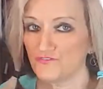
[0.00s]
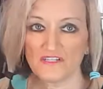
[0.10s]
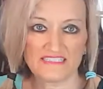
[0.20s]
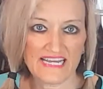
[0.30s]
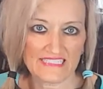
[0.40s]
for
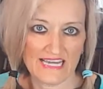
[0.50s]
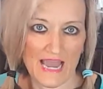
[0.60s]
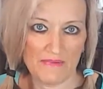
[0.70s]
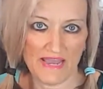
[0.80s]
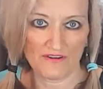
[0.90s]
the sake of
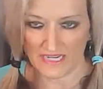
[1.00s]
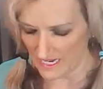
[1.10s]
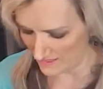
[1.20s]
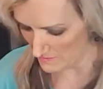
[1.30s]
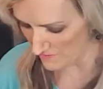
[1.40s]
time, I already
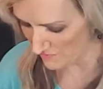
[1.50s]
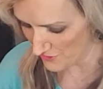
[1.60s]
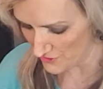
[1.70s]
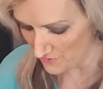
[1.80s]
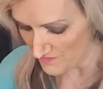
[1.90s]
cut them up for
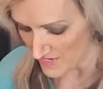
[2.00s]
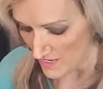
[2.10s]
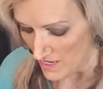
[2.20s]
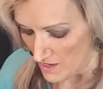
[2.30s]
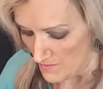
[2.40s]
you.
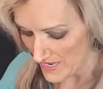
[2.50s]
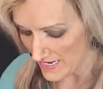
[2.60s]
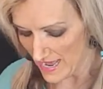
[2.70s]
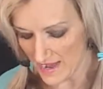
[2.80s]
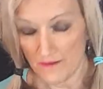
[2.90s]
But
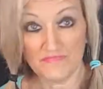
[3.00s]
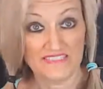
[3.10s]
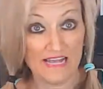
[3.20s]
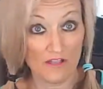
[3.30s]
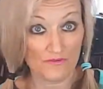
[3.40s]

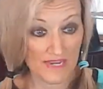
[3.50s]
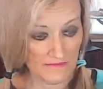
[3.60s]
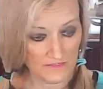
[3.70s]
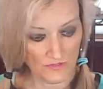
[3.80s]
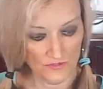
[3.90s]
celery,
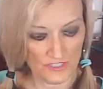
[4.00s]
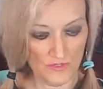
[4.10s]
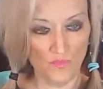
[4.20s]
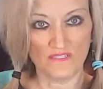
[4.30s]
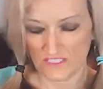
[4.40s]
so usually
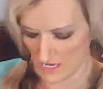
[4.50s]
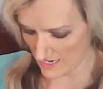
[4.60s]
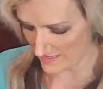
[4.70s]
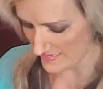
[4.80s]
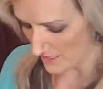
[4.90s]
1
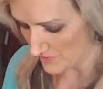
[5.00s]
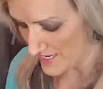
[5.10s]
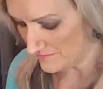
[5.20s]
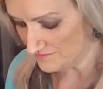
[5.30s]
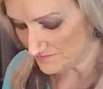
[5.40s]
stalk of
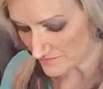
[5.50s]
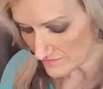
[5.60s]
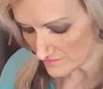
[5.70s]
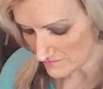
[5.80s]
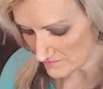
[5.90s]
celery.
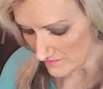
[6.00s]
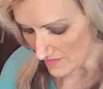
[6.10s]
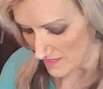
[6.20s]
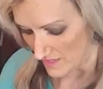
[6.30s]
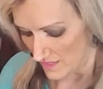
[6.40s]

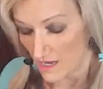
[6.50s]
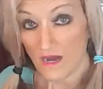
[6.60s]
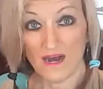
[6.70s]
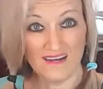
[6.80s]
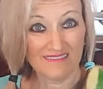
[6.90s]

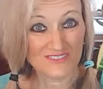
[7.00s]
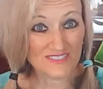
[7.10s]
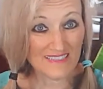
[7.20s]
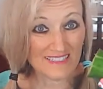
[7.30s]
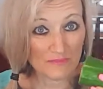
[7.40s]

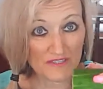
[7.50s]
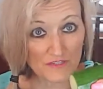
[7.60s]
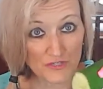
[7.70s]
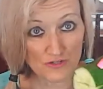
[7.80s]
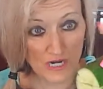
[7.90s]
Just a little bit of a
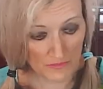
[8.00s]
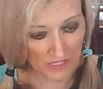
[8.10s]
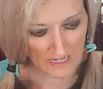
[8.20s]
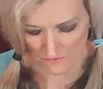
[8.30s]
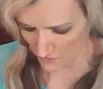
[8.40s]
cucumber,
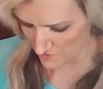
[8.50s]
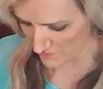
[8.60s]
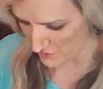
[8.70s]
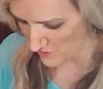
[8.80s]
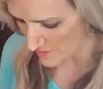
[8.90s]
like 1/4 of a
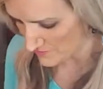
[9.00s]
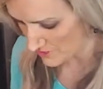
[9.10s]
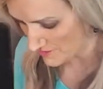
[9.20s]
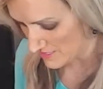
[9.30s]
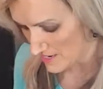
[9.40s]

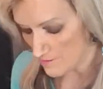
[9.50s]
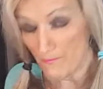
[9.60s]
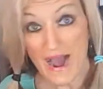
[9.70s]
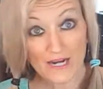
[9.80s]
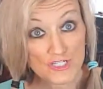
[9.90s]
cucumber.
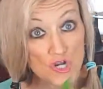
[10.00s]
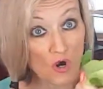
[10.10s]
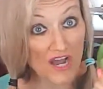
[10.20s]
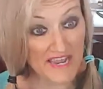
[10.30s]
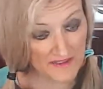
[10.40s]
Bok
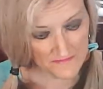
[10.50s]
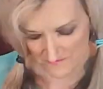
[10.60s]
choy.